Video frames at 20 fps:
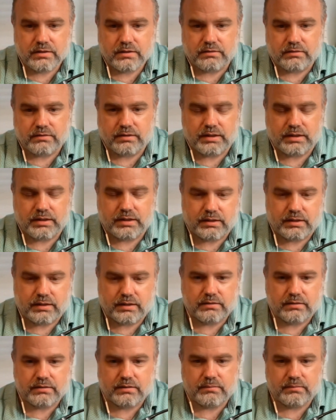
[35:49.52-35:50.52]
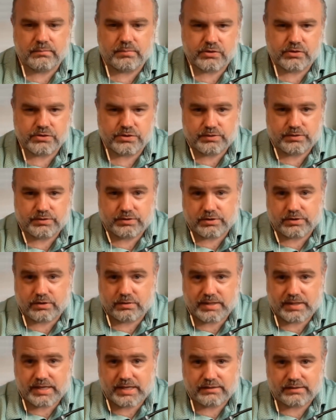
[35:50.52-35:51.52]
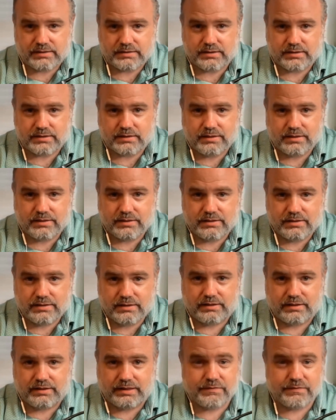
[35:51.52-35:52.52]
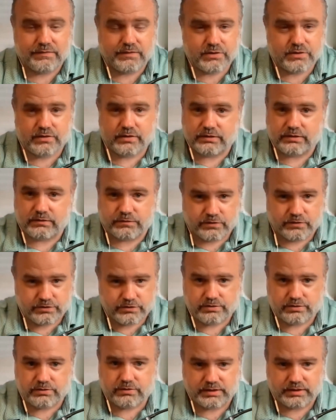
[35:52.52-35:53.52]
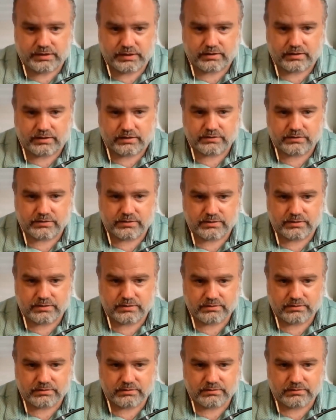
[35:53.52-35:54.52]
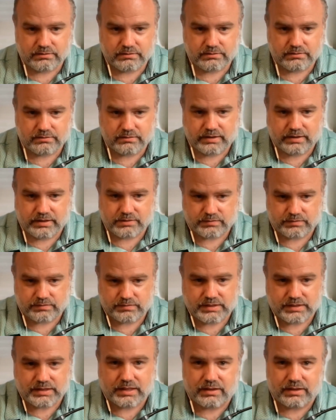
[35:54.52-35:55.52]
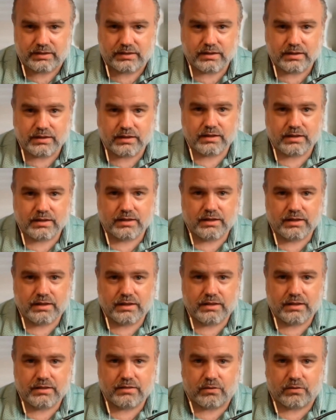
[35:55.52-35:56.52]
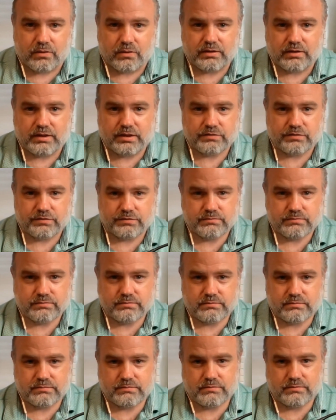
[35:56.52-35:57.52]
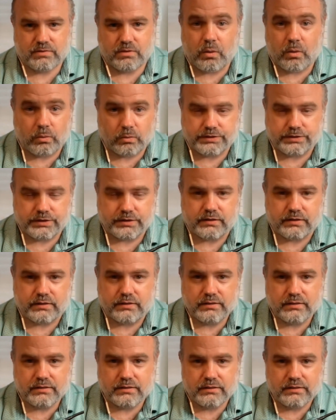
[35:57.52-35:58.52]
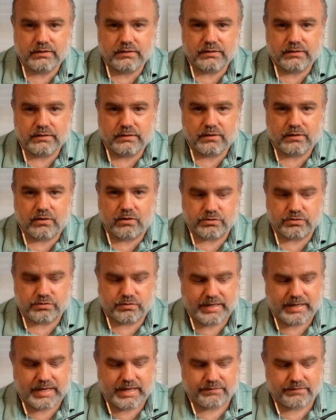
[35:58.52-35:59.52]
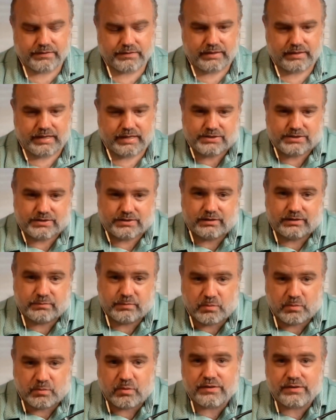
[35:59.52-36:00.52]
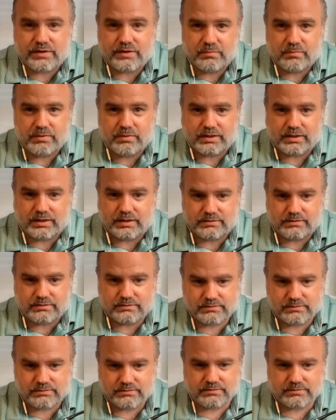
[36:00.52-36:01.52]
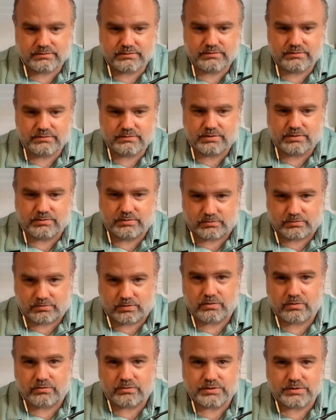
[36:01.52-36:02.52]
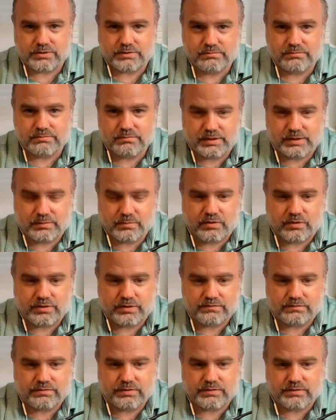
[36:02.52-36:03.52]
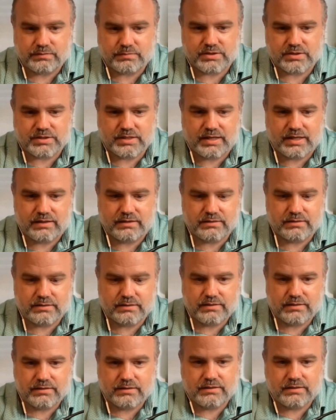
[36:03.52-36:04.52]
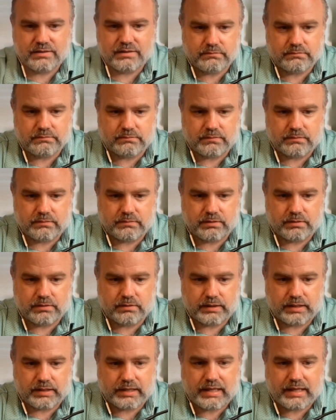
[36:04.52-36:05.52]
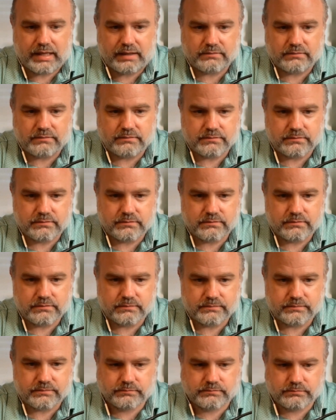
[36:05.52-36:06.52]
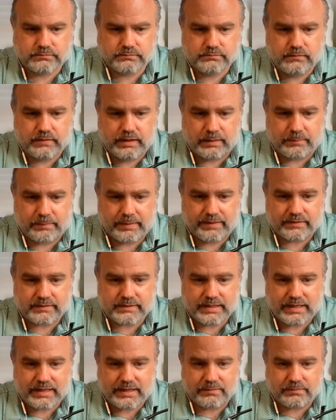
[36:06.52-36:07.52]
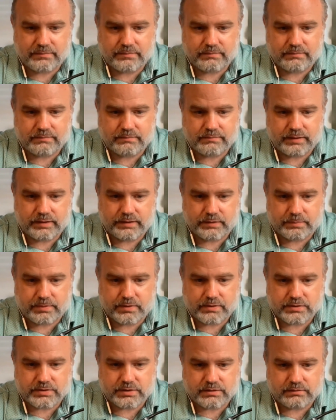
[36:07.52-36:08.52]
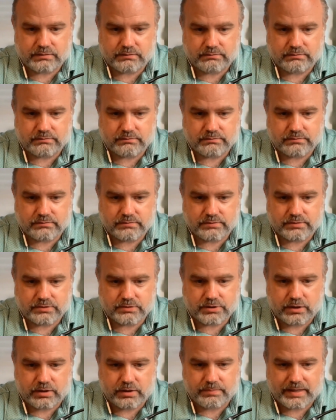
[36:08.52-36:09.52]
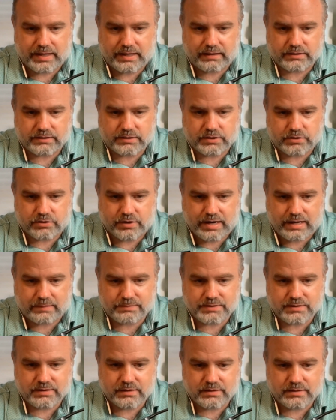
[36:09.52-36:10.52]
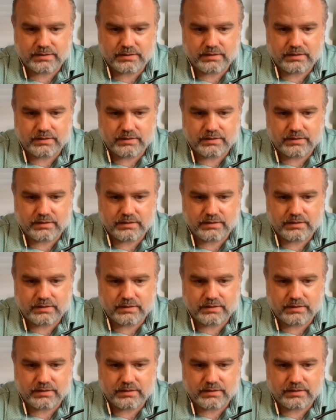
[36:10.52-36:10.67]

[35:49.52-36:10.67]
the person with the term policy. Even during the first 30 years, as we've seen, the whole life holder goes from having actually a little bit more million to it grows, more than 50% early on. And by the time the other person term policy drops,